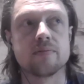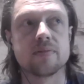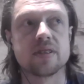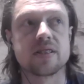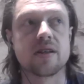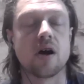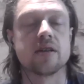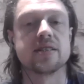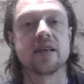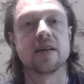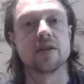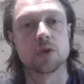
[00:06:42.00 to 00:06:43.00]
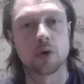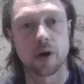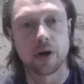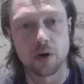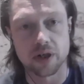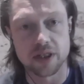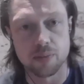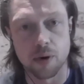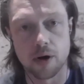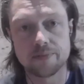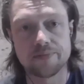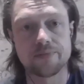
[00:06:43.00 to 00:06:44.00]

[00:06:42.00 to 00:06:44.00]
starting Train Hockey Smart